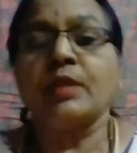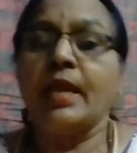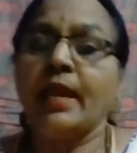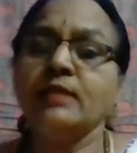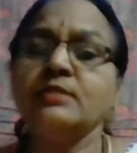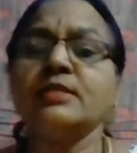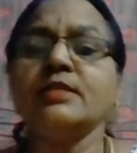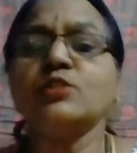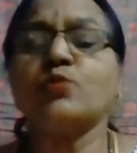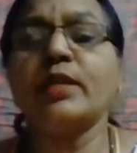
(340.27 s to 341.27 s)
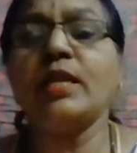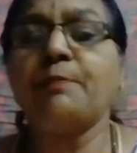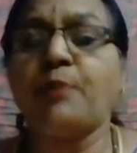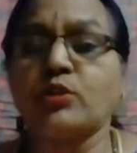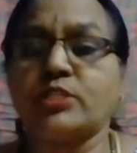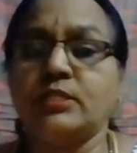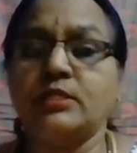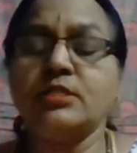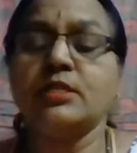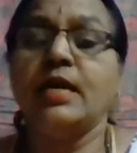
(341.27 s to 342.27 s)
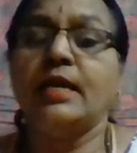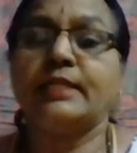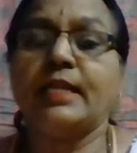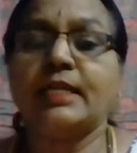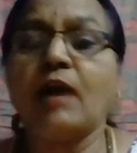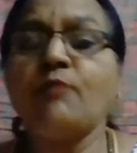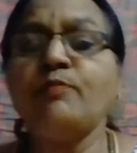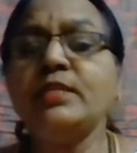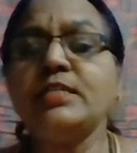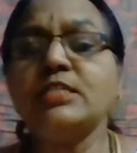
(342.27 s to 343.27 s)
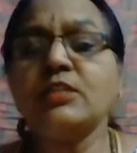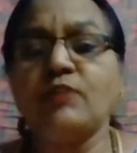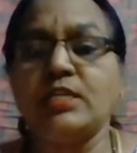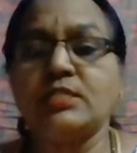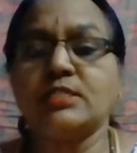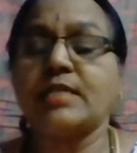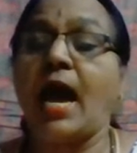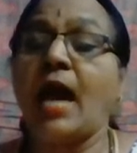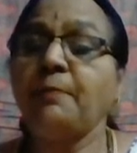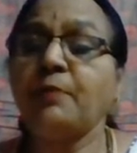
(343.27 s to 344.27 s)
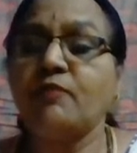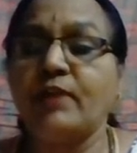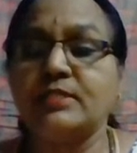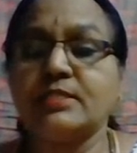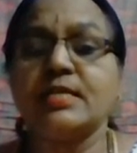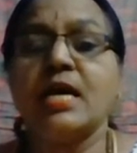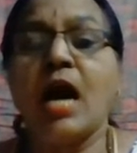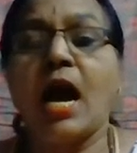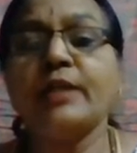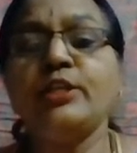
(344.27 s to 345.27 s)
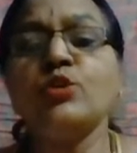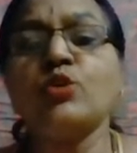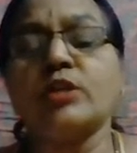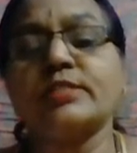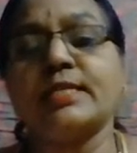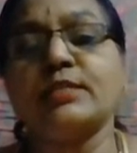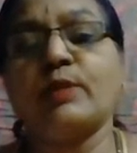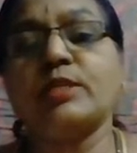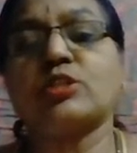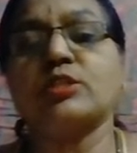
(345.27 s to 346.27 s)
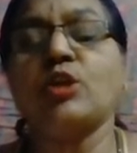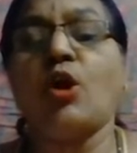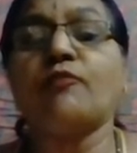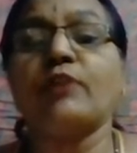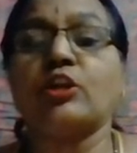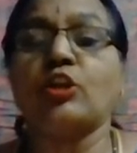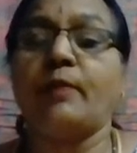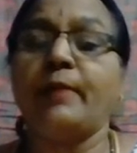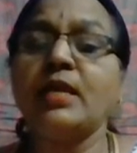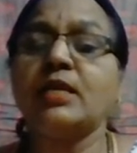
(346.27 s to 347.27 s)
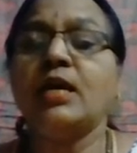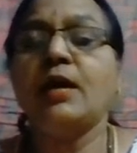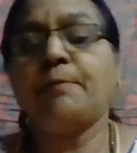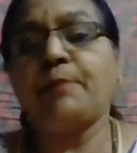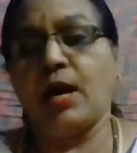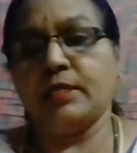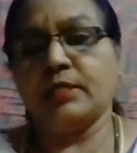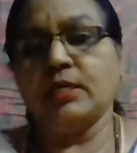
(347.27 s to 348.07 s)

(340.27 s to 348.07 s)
Hence, it is very important that the government intervenes and prevents undue concentration of economic power.